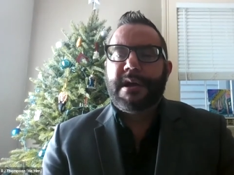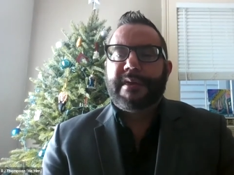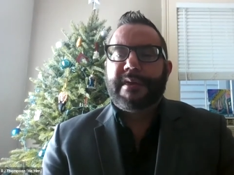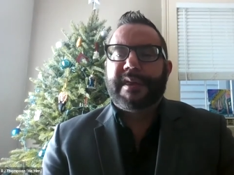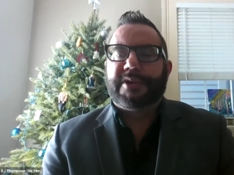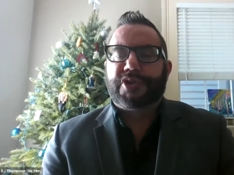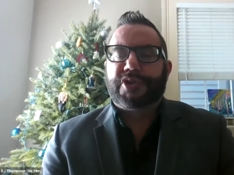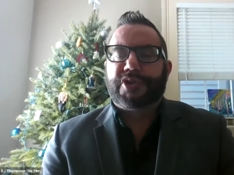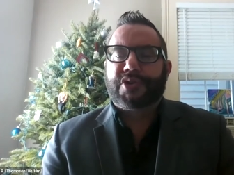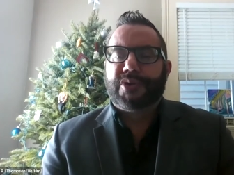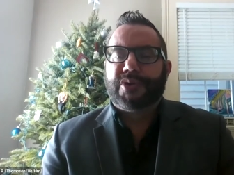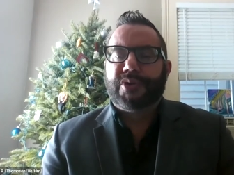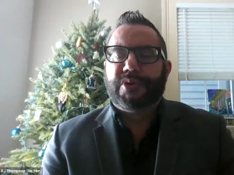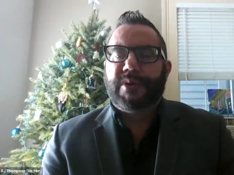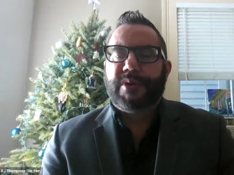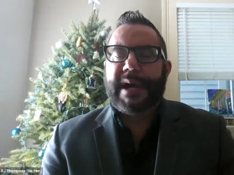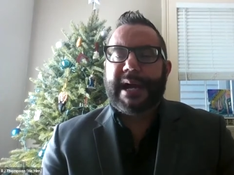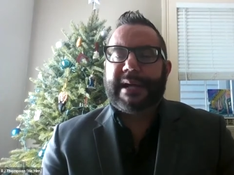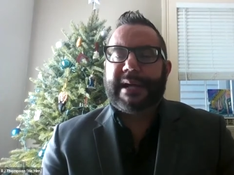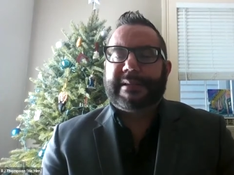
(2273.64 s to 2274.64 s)
The
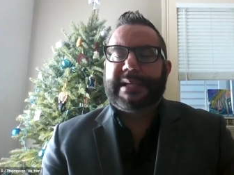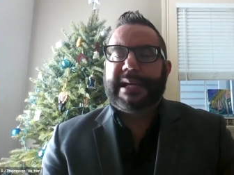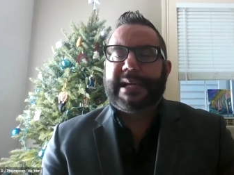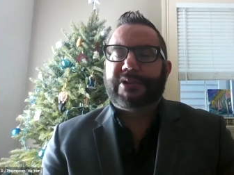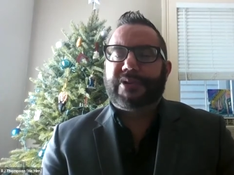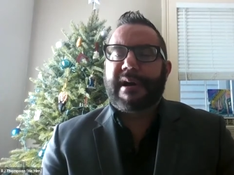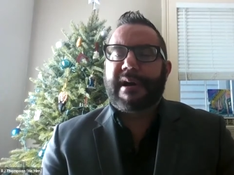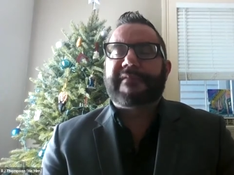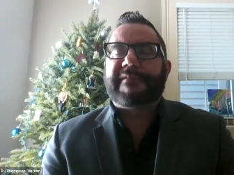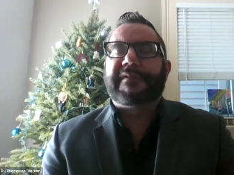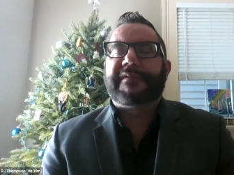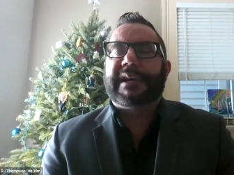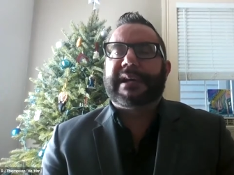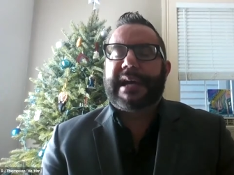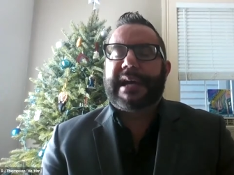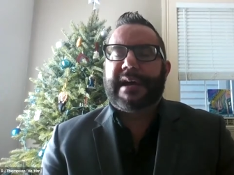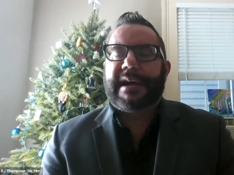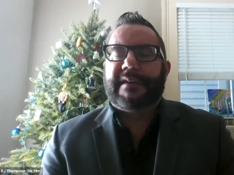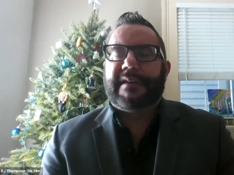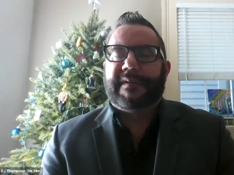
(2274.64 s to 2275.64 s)
true anti-trafficking
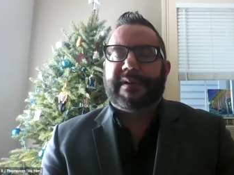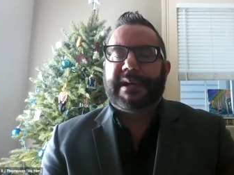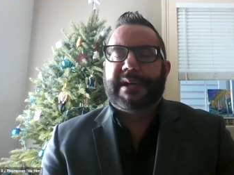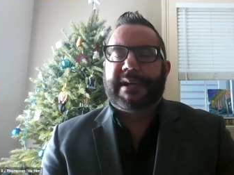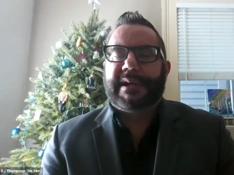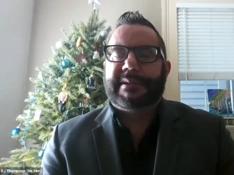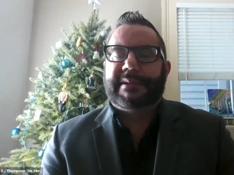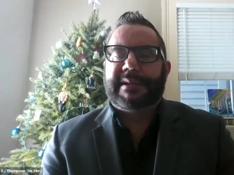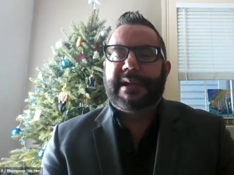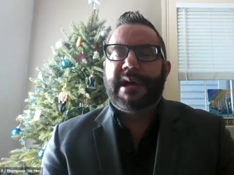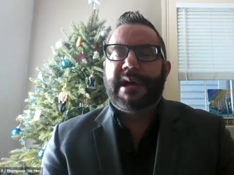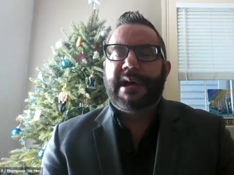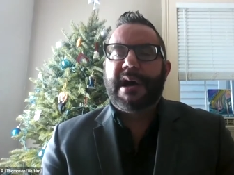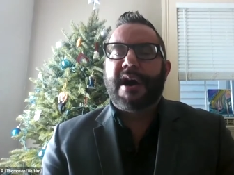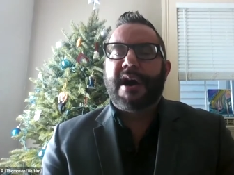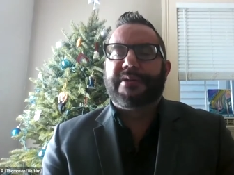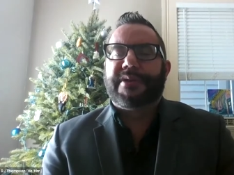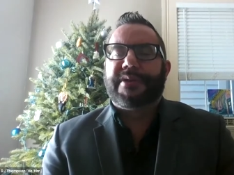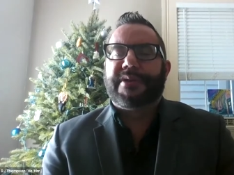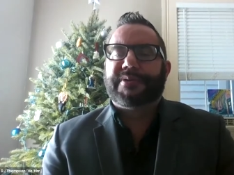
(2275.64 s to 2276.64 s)
advocates
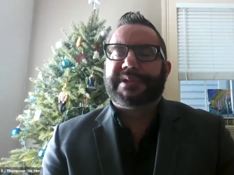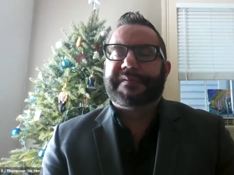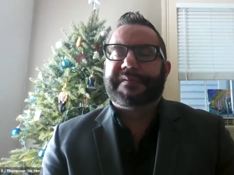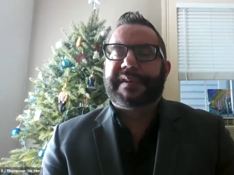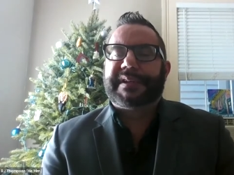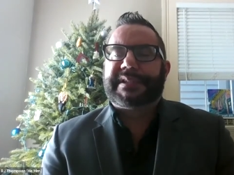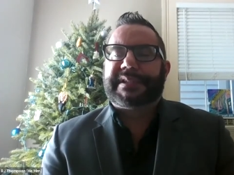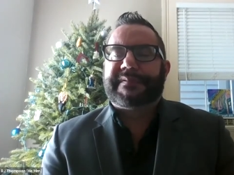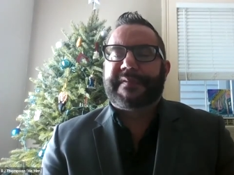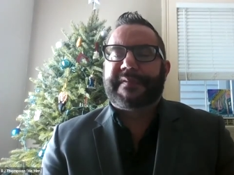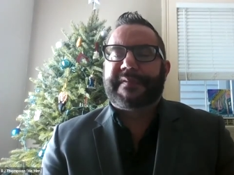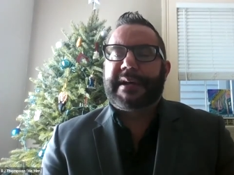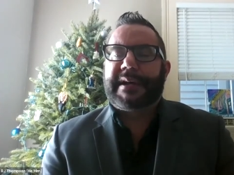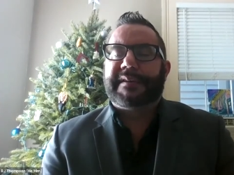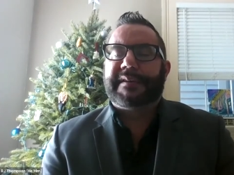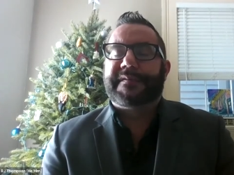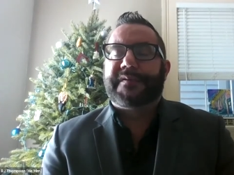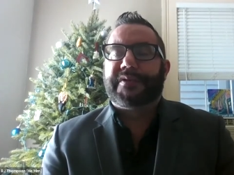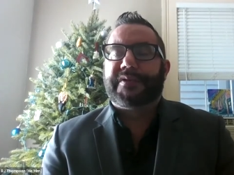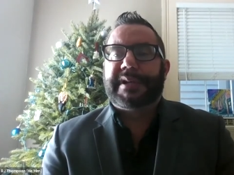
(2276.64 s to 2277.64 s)
are those of us
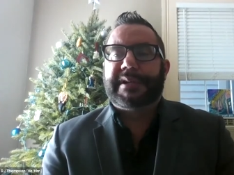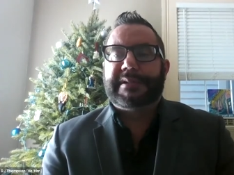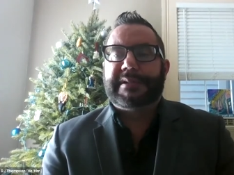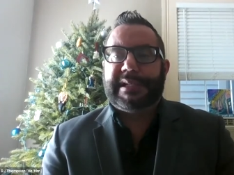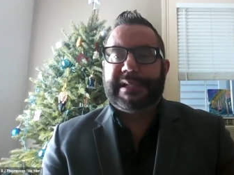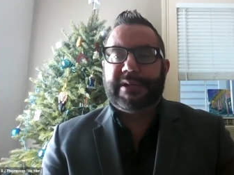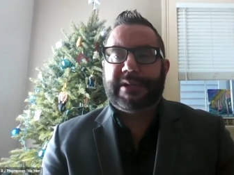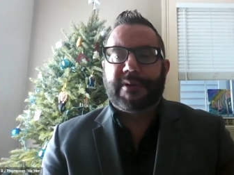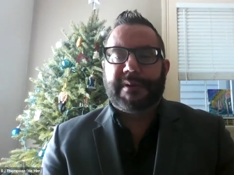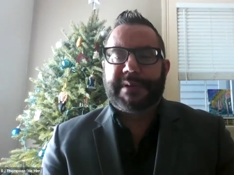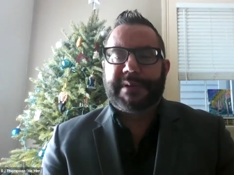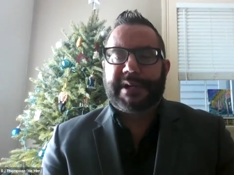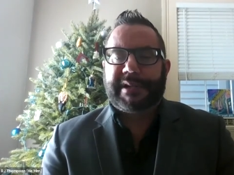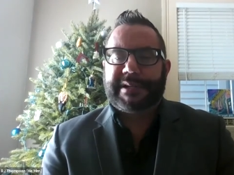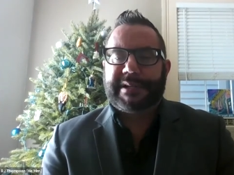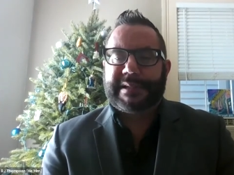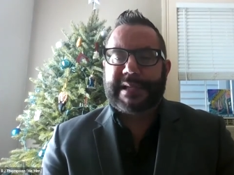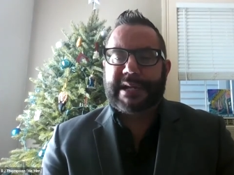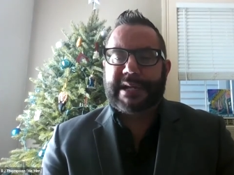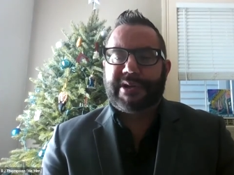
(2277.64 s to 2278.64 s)
fighting for the
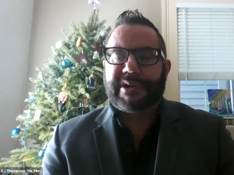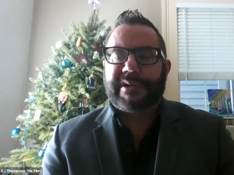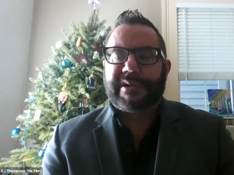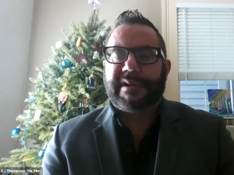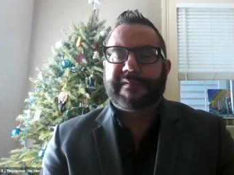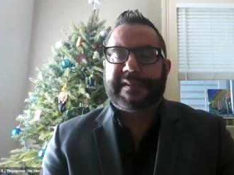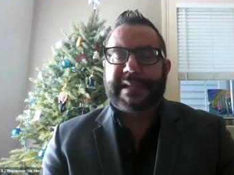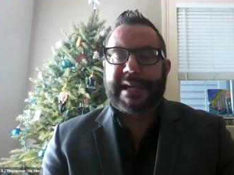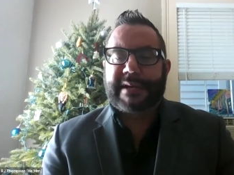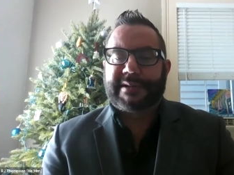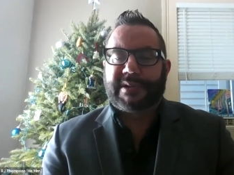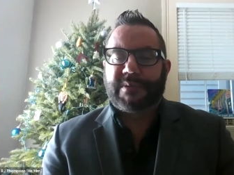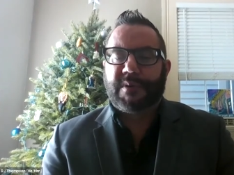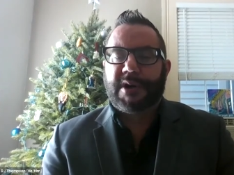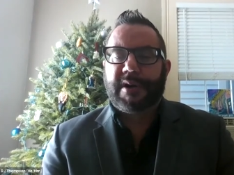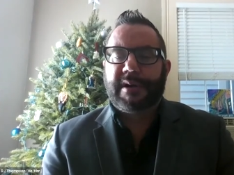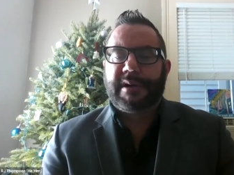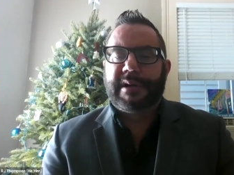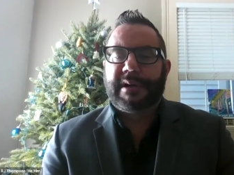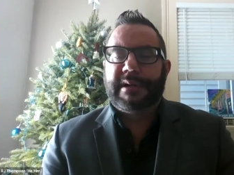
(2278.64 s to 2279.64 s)
decriminalization of sex
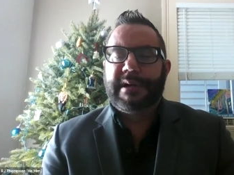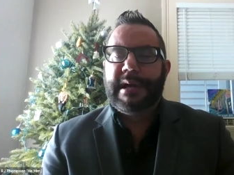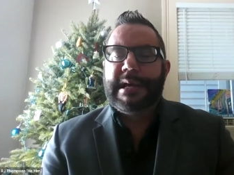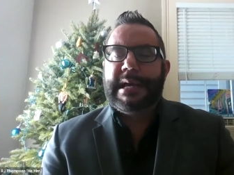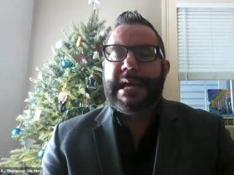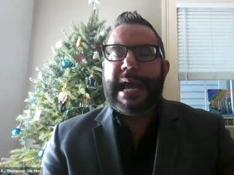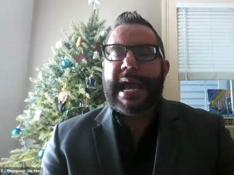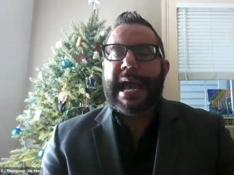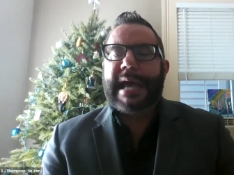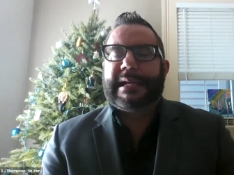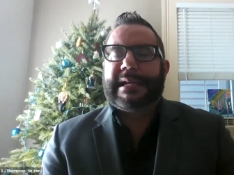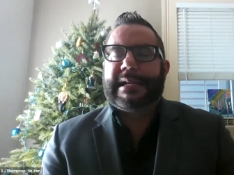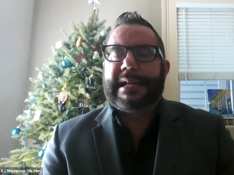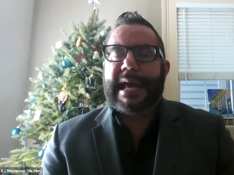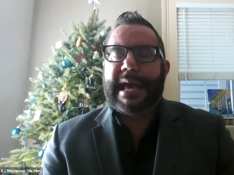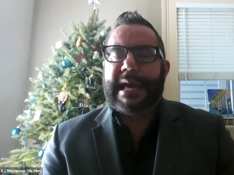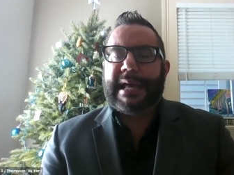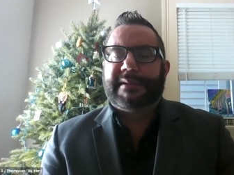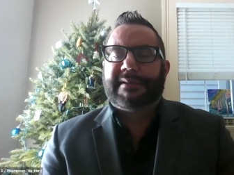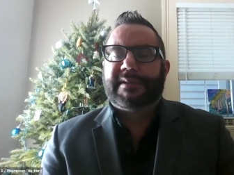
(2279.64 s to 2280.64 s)
work and an
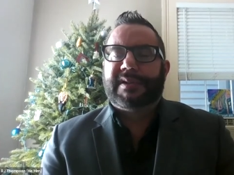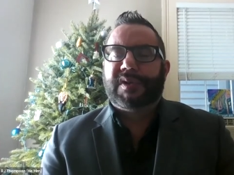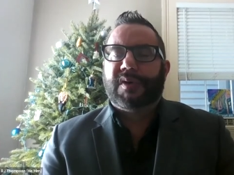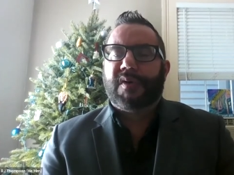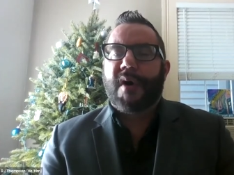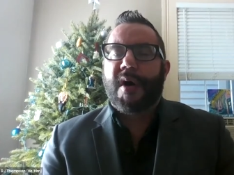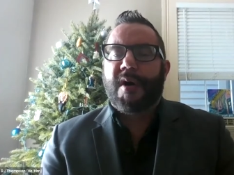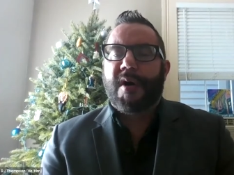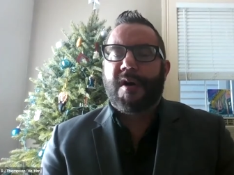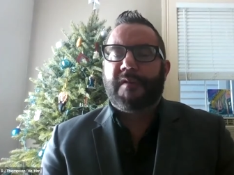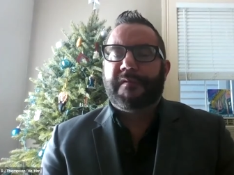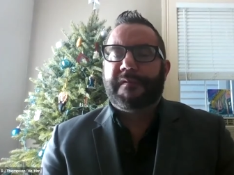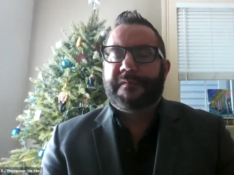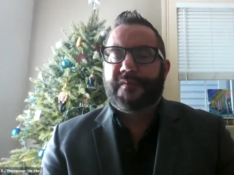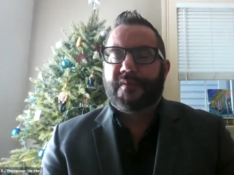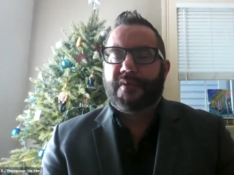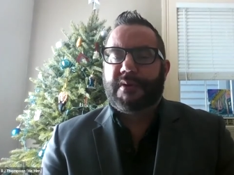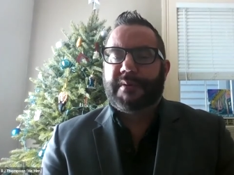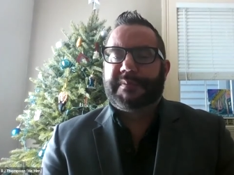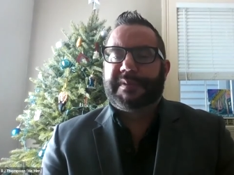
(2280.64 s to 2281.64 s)
end to all
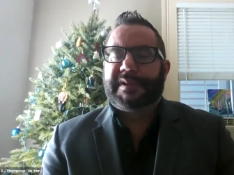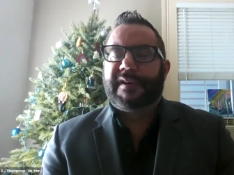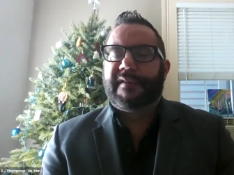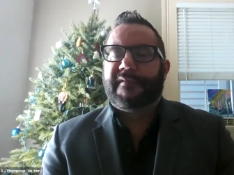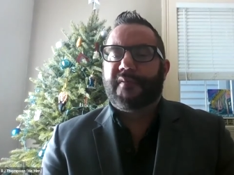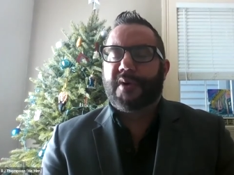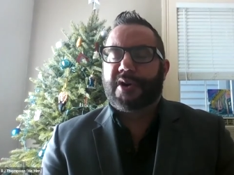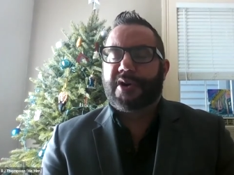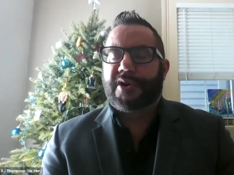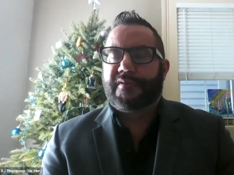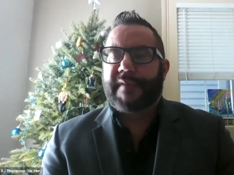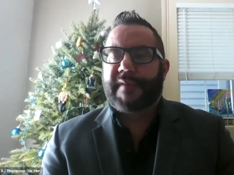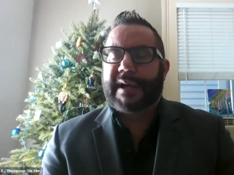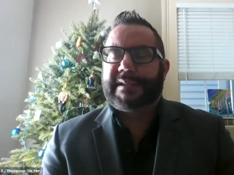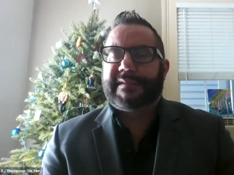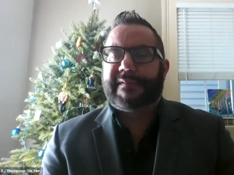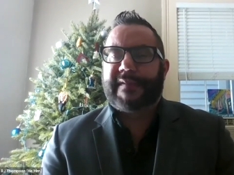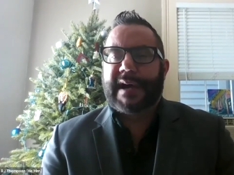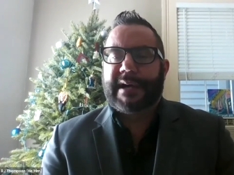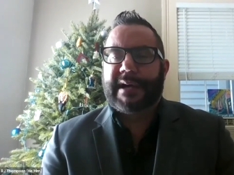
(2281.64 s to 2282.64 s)
forms of worker
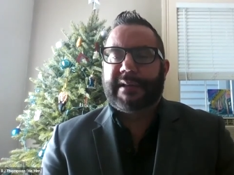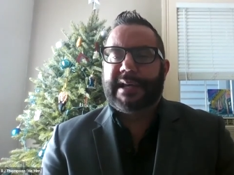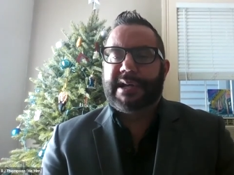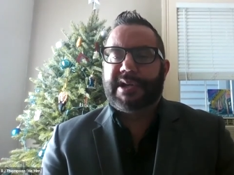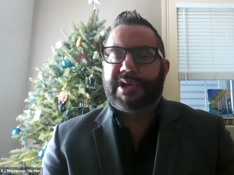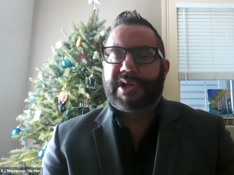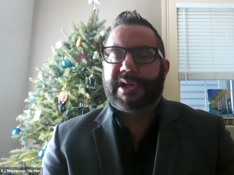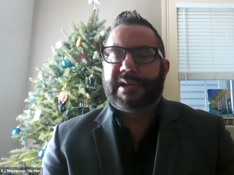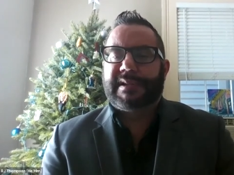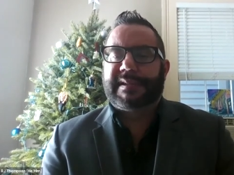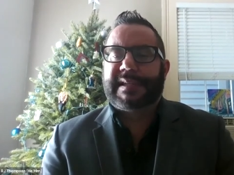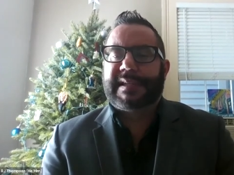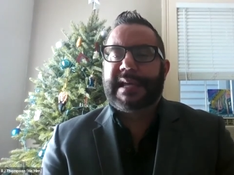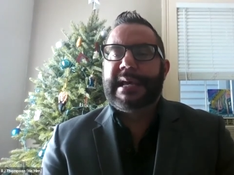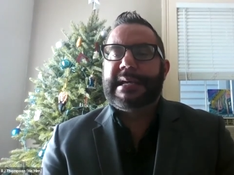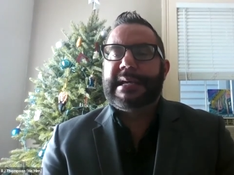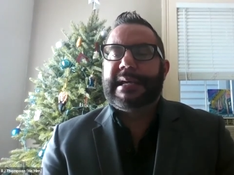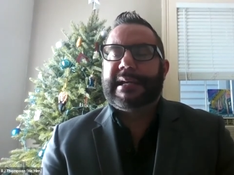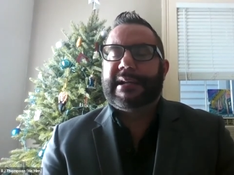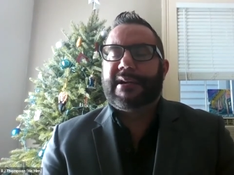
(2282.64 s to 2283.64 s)
rights violations
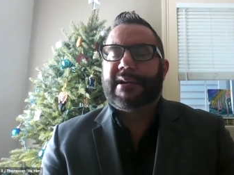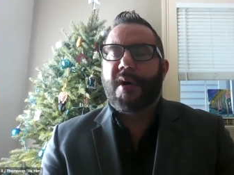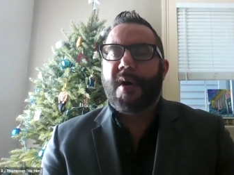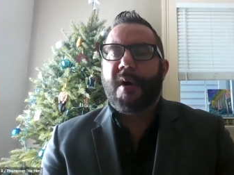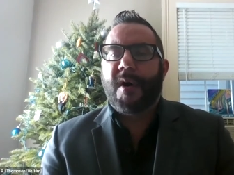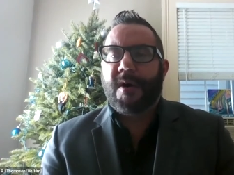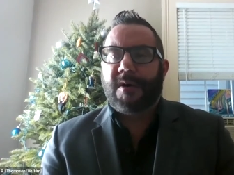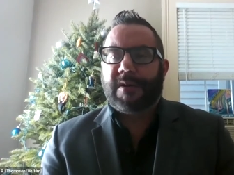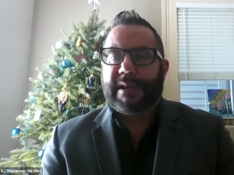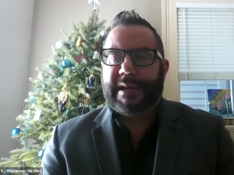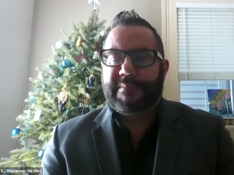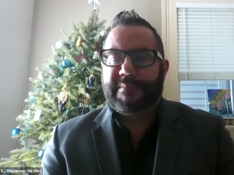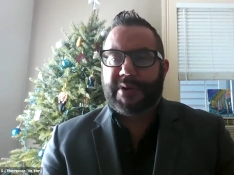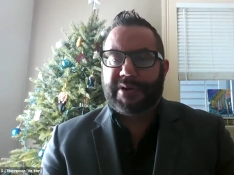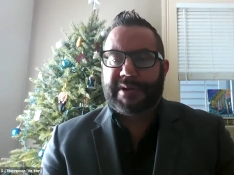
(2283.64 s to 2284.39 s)
in all labor